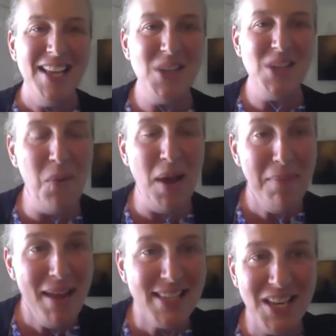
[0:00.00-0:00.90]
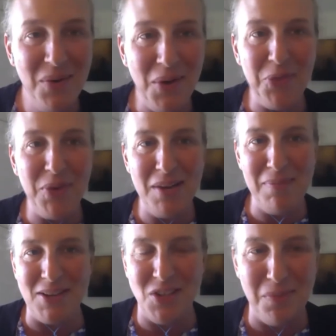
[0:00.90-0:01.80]
So what makes you a
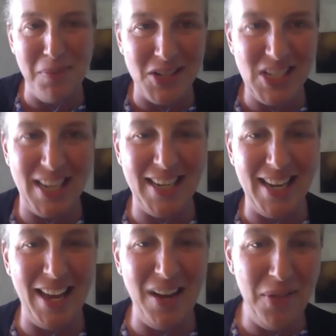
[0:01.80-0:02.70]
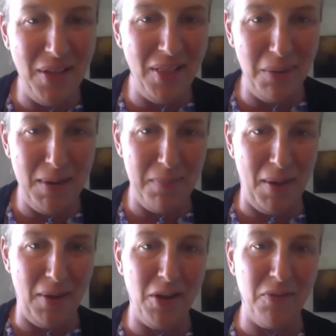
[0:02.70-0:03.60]
3-dimensional person? I know that a little bit
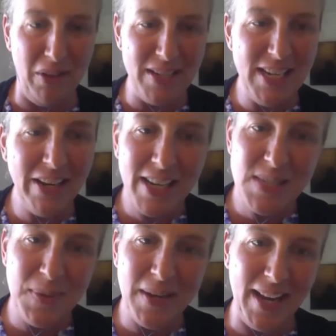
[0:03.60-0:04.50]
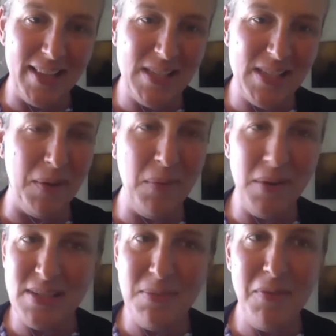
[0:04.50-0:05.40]
about your volunteer experience, but what
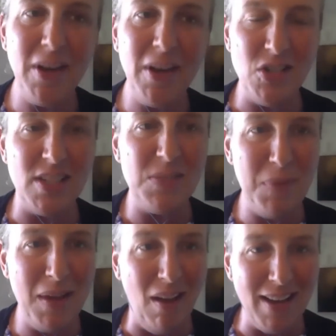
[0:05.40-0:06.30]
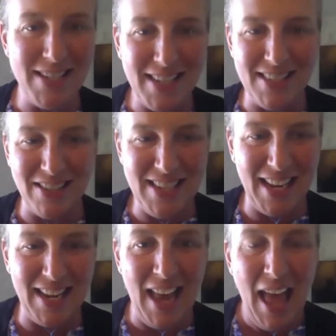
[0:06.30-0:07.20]
are some of your interests beyond
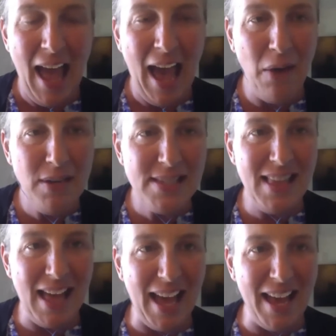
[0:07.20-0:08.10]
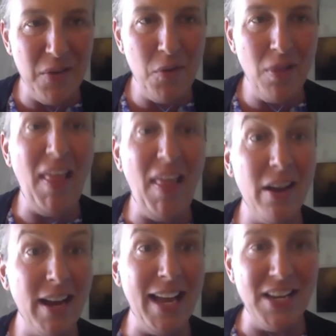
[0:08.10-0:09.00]
consulting, and how does that
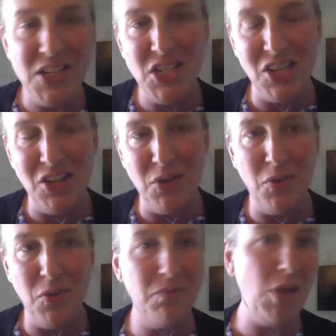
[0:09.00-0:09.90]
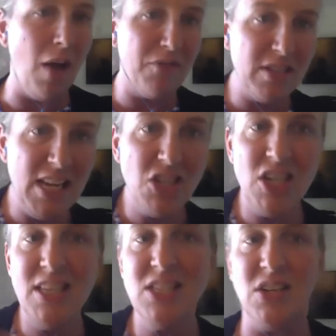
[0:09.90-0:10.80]
layer into
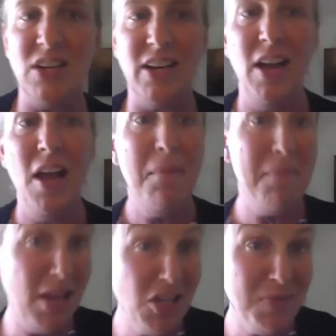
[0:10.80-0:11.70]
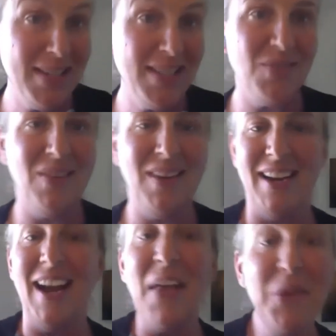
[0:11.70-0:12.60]
conversations or management
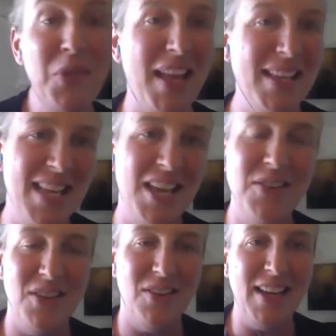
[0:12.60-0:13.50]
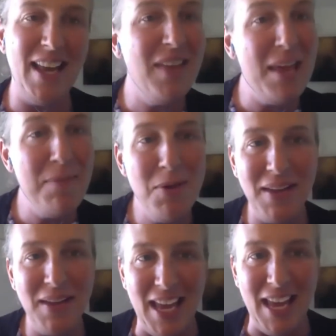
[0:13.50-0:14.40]
or other things that you do to kind of keep you
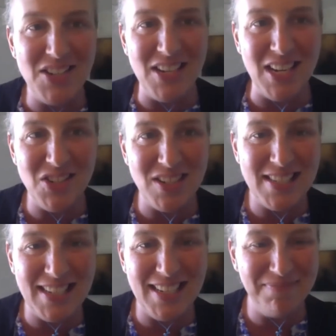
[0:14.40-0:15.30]
engaged and interested?